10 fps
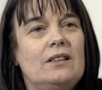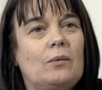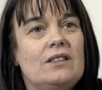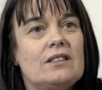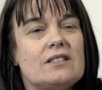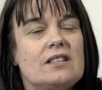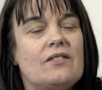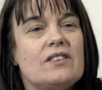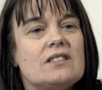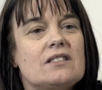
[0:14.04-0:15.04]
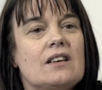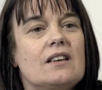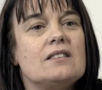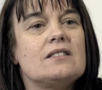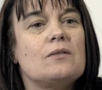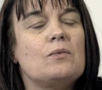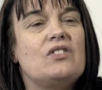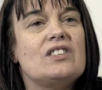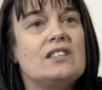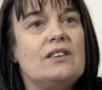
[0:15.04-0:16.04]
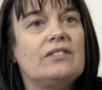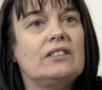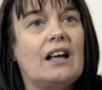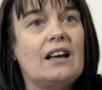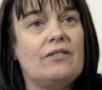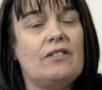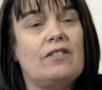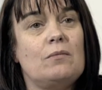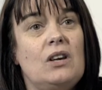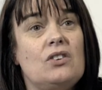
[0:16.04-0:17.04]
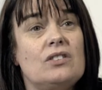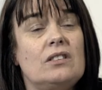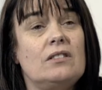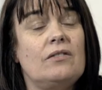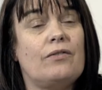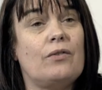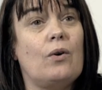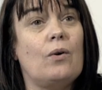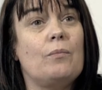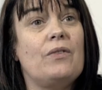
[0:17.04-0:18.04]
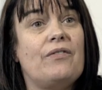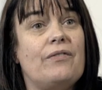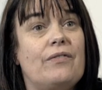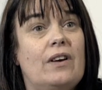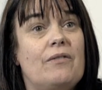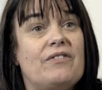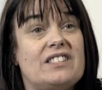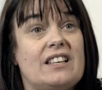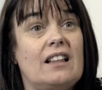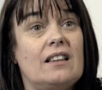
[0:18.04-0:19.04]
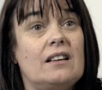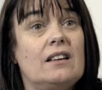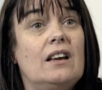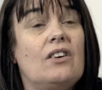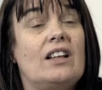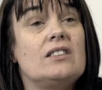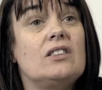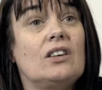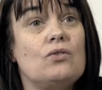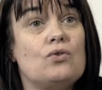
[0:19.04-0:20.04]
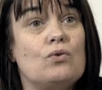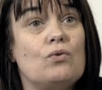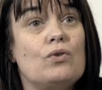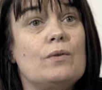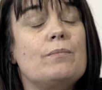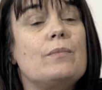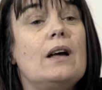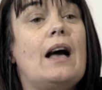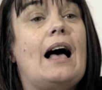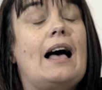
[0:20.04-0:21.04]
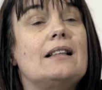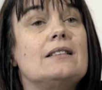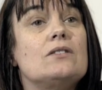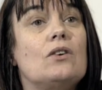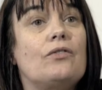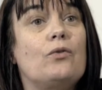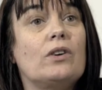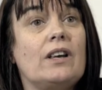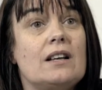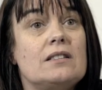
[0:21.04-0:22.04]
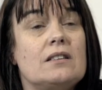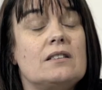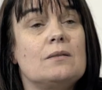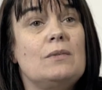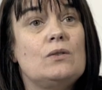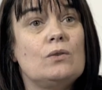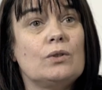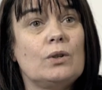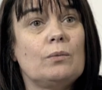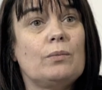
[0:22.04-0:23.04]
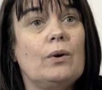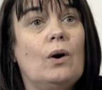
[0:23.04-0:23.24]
in the Winter Service is we receive live information from the FASALA into the control room, and our forecaster is the Meteo Group.